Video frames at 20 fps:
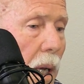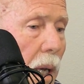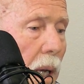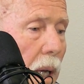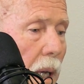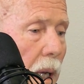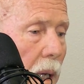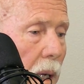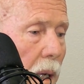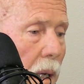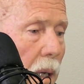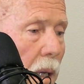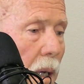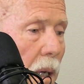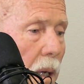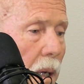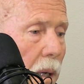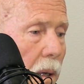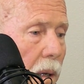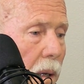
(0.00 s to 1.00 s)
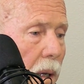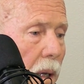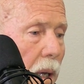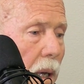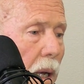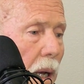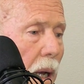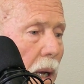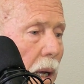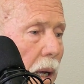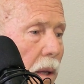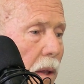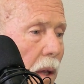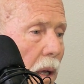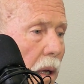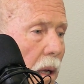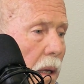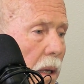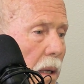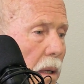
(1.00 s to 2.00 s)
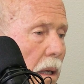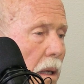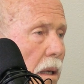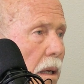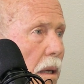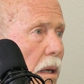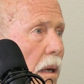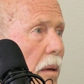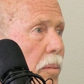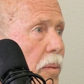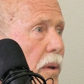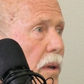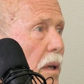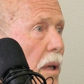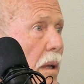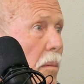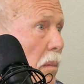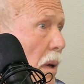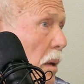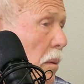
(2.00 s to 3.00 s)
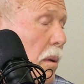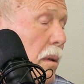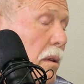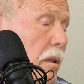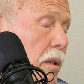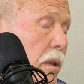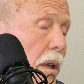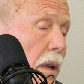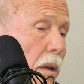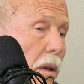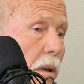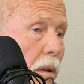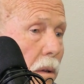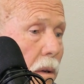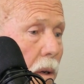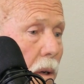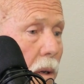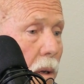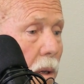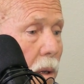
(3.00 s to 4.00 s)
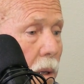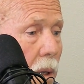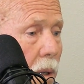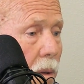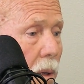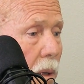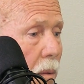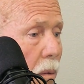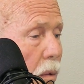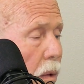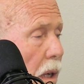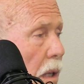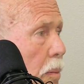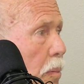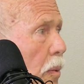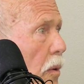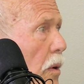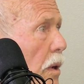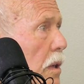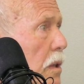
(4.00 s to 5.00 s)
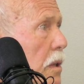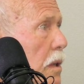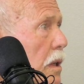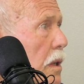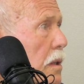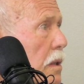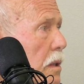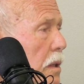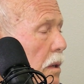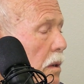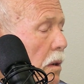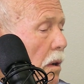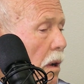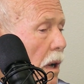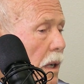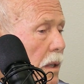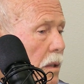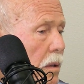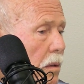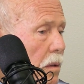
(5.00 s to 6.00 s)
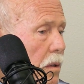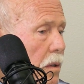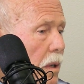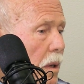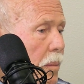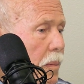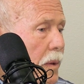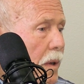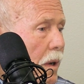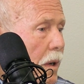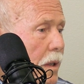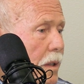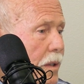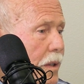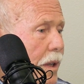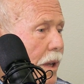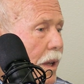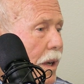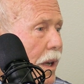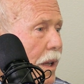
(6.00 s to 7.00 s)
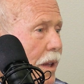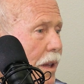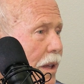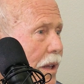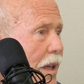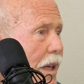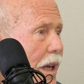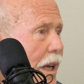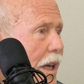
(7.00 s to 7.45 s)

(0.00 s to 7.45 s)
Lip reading: And I think up in, maybe they're still doing it, West Point sends their graduates up there to study the